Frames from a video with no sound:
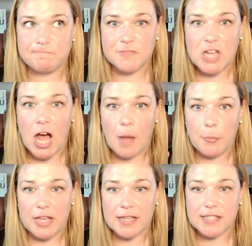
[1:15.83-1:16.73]

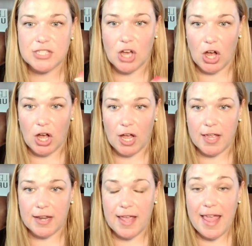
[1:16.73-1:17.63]
topics
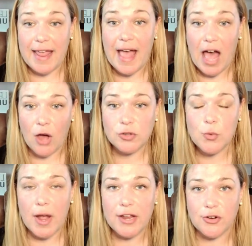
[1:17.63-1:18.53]
on, hey, how do
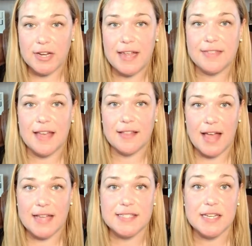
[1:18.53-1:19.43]
I create that
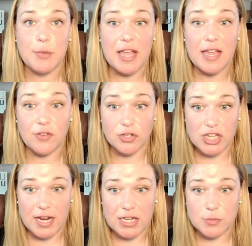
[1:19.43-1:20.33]
lasting behavior
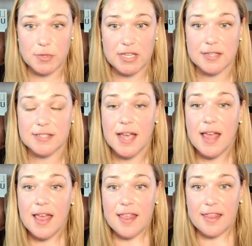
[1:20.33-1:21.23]
change? Because
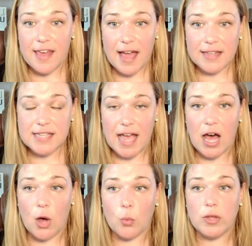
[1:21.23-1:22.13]
that's
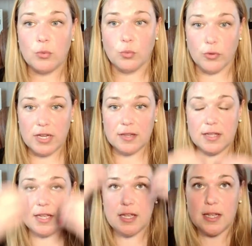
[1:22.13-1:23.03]
how we
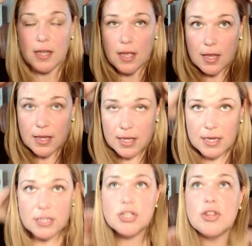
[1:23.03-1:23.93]
really get
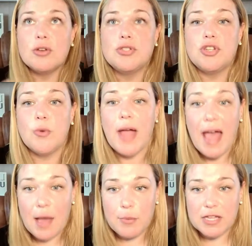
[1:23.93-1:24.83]
into those new
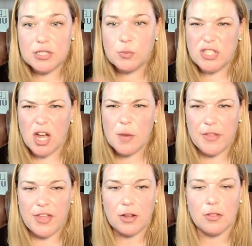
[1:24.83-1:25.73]
habits. We talk about
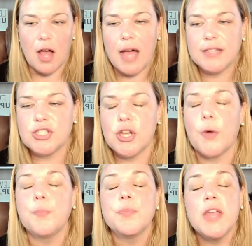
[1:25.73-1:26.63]
that a lot.
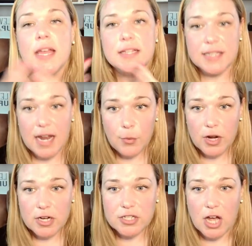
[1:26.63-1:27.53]
So today we're
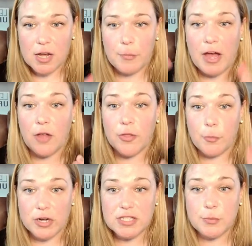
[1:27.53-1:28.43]
going to talk about the
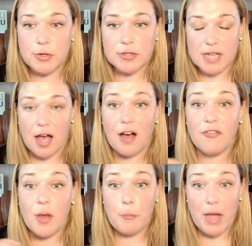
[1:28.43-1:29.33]
principles of
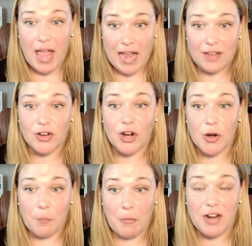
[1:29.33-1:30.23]

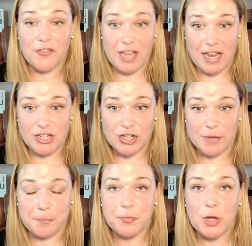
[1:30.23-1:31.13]
behavior
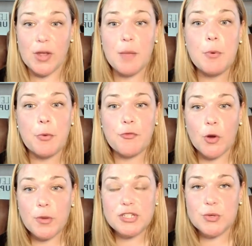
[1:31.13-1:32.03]
modification. Okay, but before
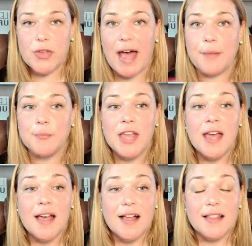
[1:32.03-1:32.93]
we do that,
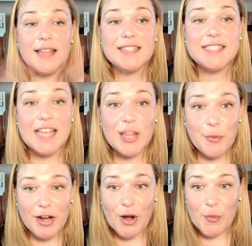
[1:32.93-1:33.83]
let's
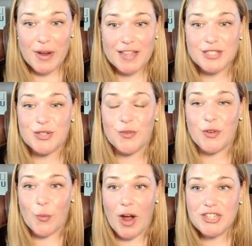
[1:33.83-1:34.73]
celebrate our wins. So if
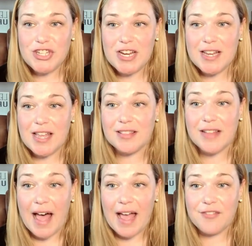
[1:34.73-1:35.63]
you're watching
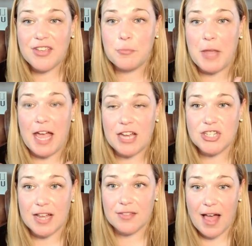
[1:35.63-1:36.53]
live, give me a
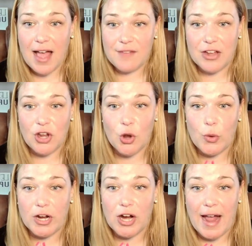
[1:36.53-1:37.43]
hashtag live. I know
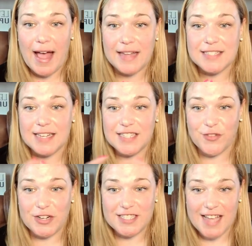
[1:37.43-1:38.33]
we're at a
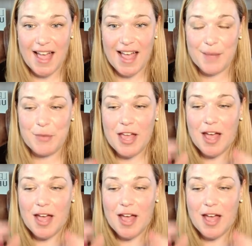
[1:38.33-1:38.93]
different time